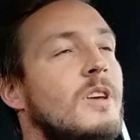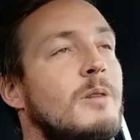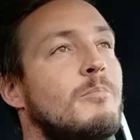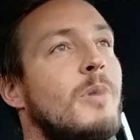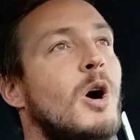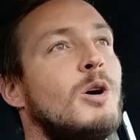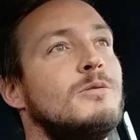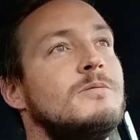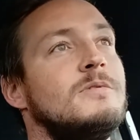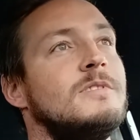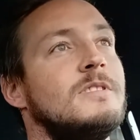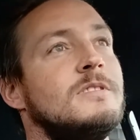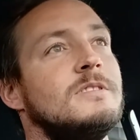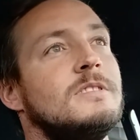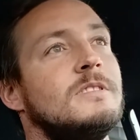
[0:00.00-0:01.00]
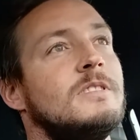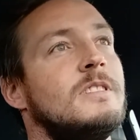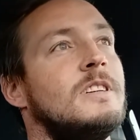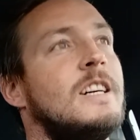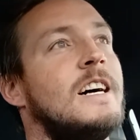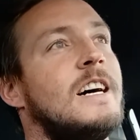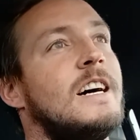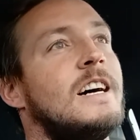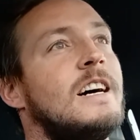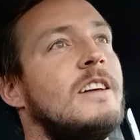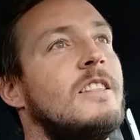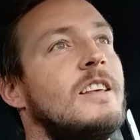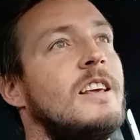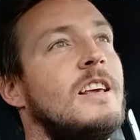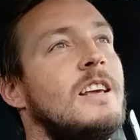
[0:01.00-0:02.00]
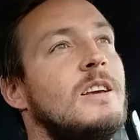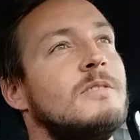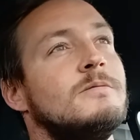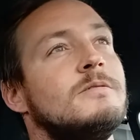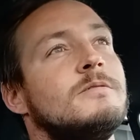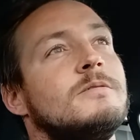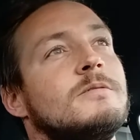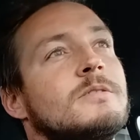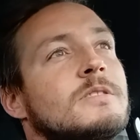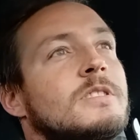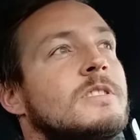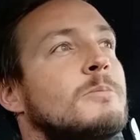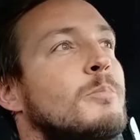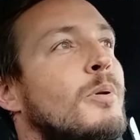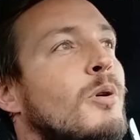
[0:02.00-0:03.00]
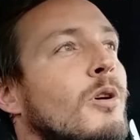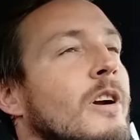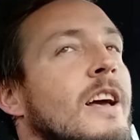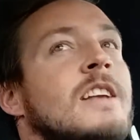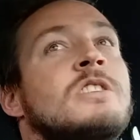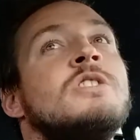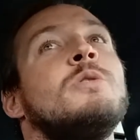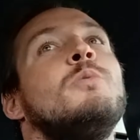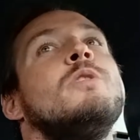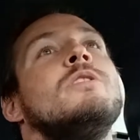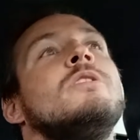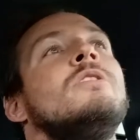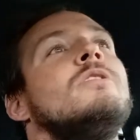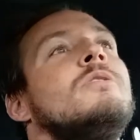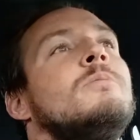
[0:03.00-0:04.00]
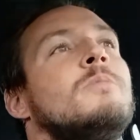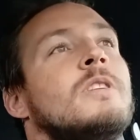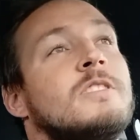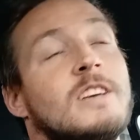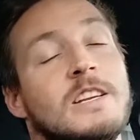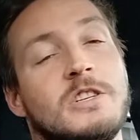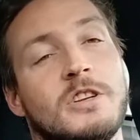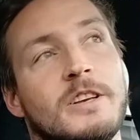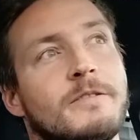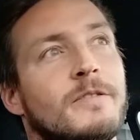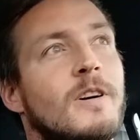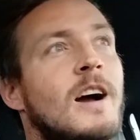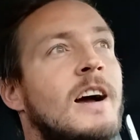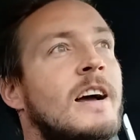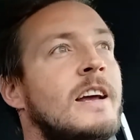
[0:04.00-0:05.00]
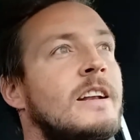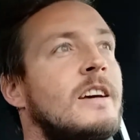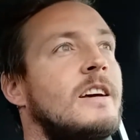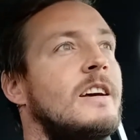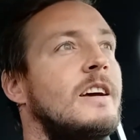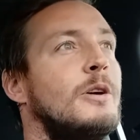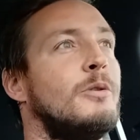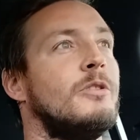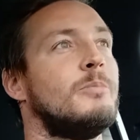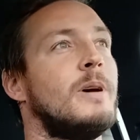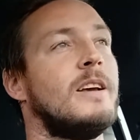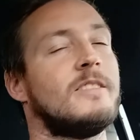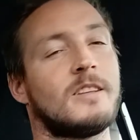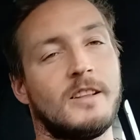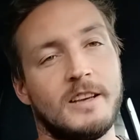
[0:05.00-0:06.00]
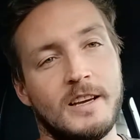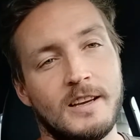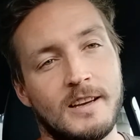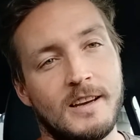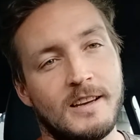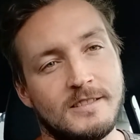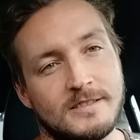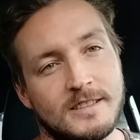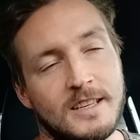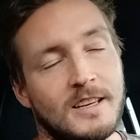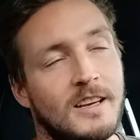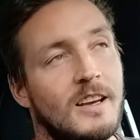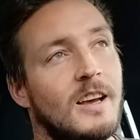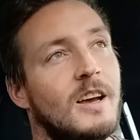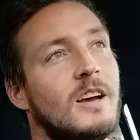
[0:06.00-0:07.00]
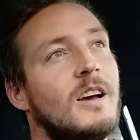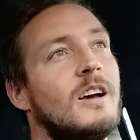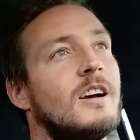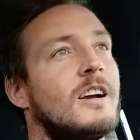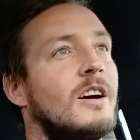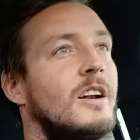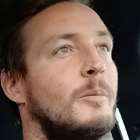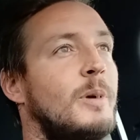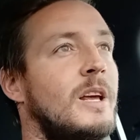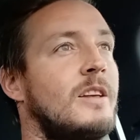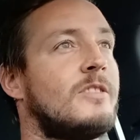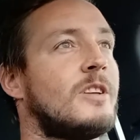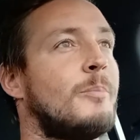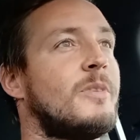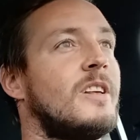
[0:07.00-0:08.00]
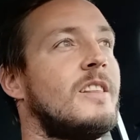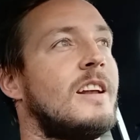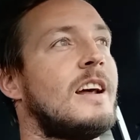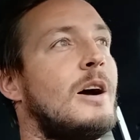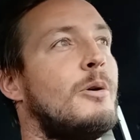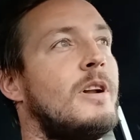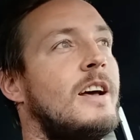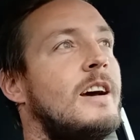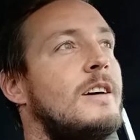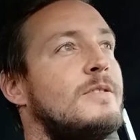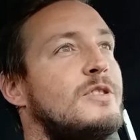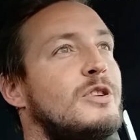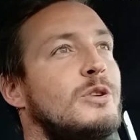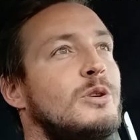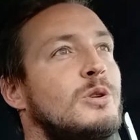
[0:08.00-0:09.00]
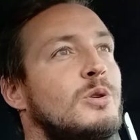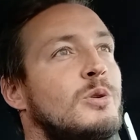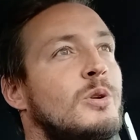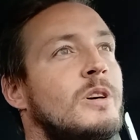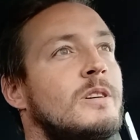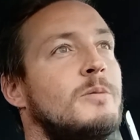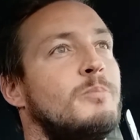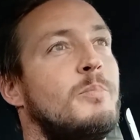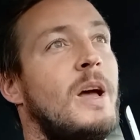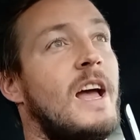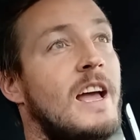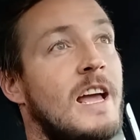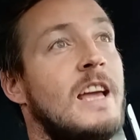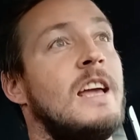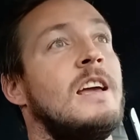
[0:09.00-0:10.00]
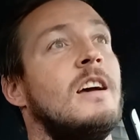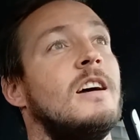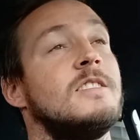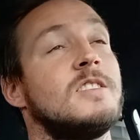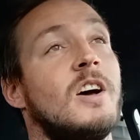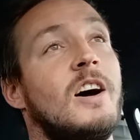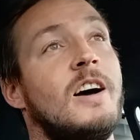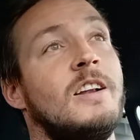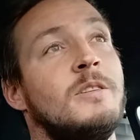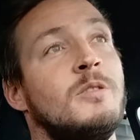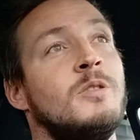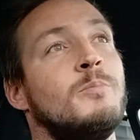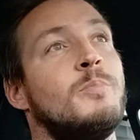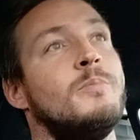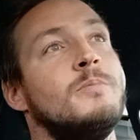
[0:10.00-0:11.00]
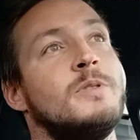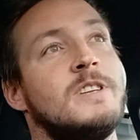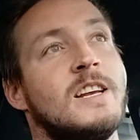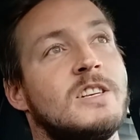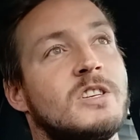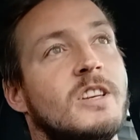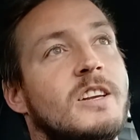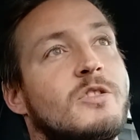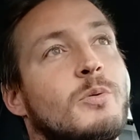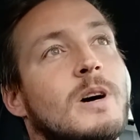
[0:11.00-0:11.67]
the boat, the port engine was essentially fried. It was basically going to be something that I would have to pay a ton, potentially